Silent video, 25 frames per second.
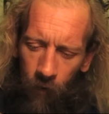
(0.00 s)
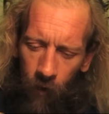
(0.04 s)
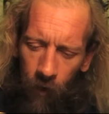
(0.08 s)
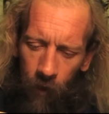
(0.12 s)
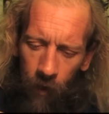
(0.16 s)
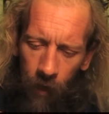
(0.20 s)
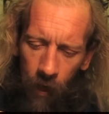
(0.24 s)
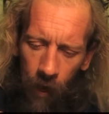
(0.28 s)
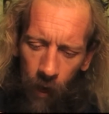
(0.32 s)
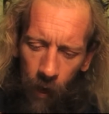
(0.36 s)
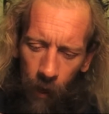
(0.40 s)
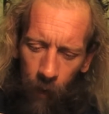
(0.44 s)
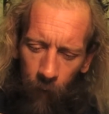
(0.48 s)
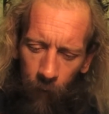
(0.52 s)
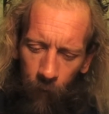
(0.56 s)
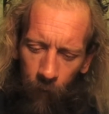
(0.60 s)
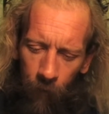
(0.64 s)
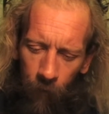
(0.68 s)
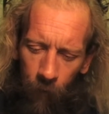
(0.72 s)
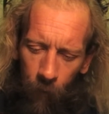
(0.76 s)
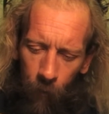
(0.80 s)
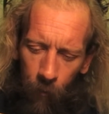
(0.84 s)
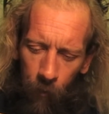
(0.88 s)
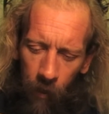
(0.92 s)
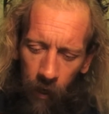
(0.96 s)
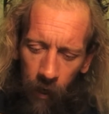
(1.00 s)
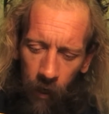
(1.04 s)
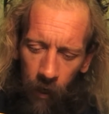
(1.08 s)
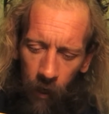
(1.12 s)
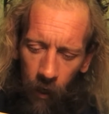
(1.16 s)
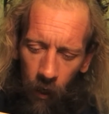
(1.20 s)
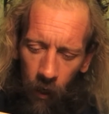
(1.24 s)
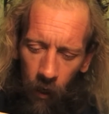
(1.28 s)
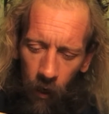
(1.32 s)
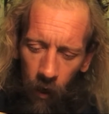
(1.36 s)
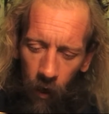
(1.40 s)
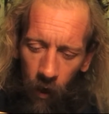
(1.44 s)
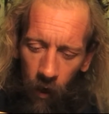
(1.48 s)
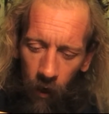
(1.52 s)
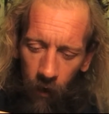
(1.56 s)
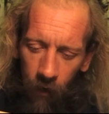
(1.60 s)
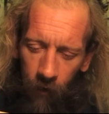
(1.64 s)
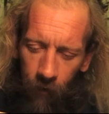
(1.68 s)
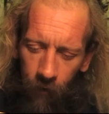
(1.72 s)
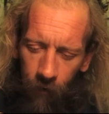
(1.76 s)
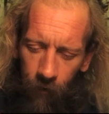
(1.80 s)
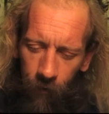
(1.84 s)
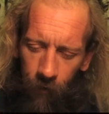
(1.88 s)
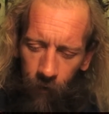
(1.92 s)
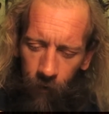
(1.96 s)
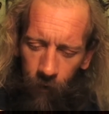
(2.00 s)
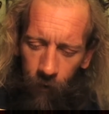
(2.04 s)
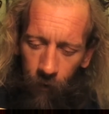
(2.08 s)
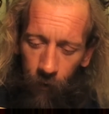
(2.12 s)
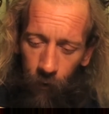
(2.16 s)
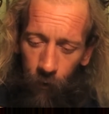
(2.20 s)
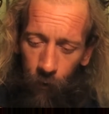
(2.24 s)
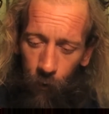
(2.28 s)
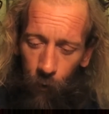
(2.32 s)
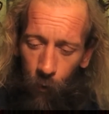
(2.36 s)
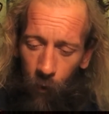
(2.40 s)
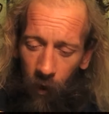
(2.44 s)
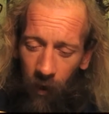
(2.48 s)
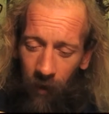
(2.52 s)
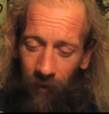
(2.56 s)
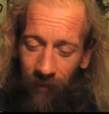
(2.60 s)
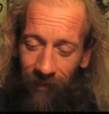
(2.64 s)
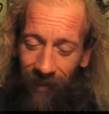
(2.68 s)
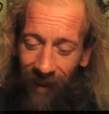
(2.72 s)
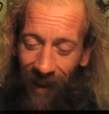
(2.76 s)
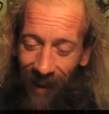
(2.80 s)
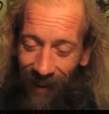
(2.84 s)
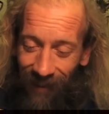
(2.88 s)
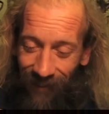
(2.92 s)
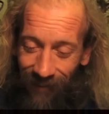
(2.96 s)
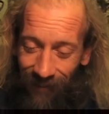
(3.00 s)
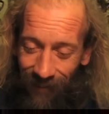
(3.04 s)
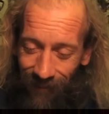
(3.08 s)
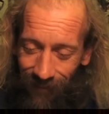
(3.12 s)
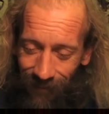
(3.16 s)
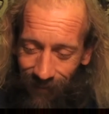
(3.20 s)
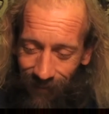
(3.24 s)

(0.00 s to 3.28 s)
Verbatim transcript: a name for being alive, you are dead.